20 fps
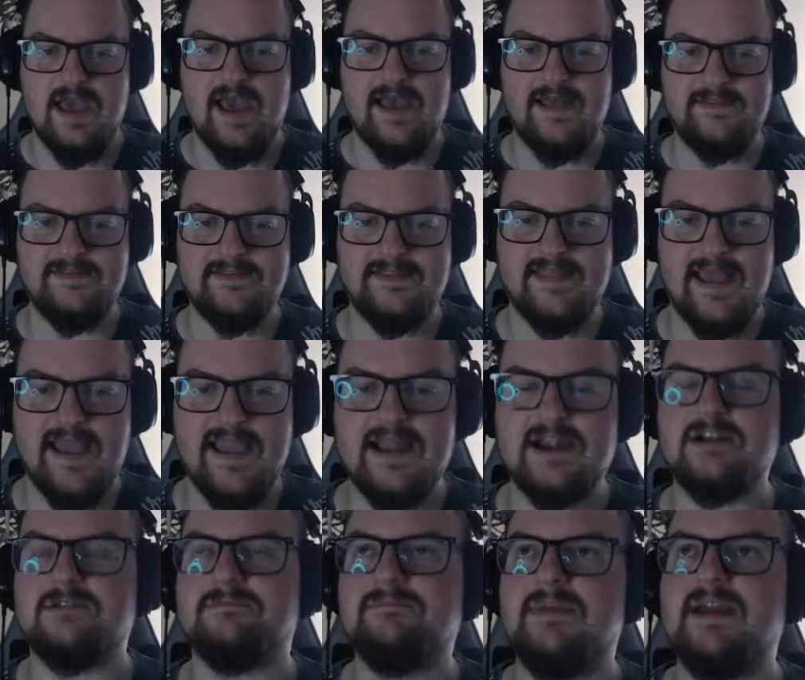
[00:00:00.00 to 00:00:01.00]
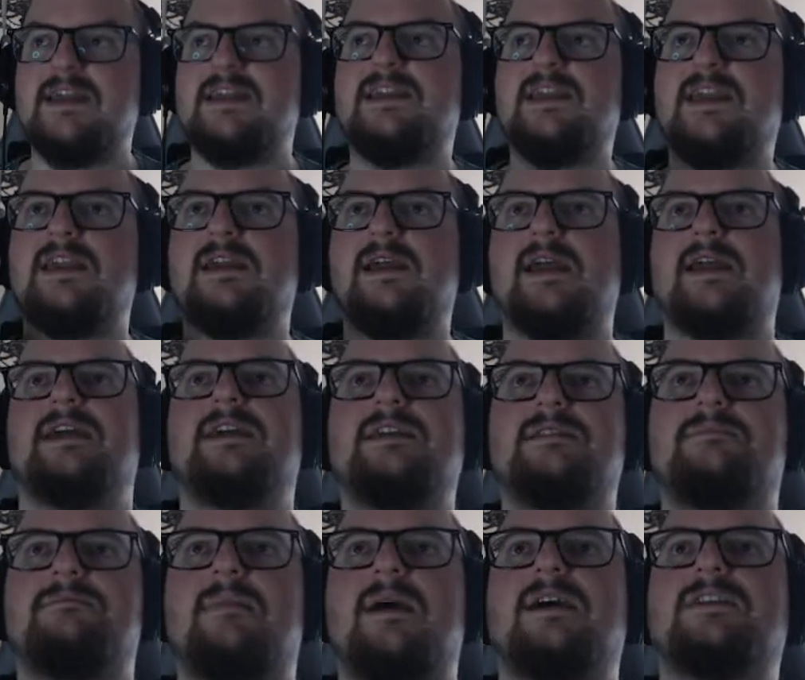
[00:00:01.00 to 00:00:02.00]
And they are making
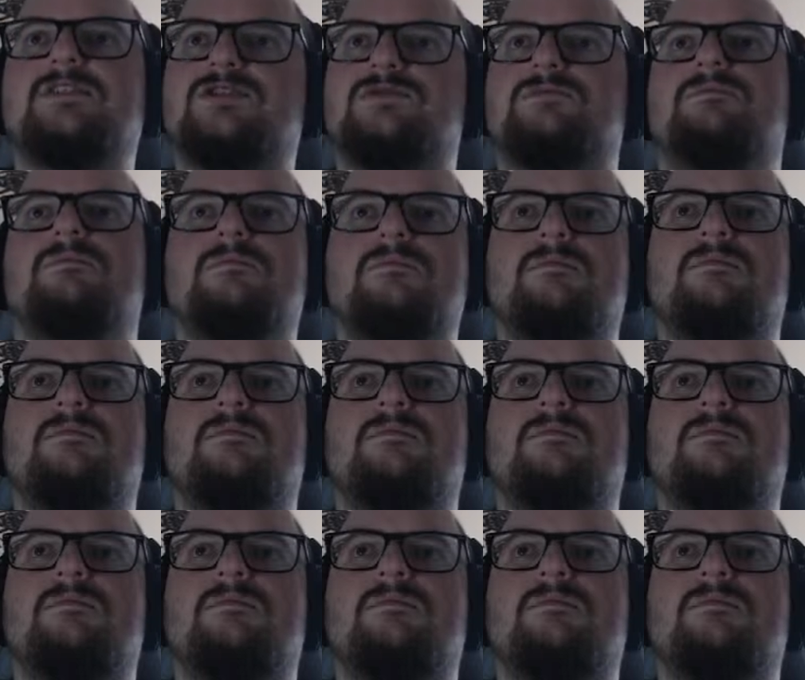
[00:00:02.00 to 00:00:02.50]
it much,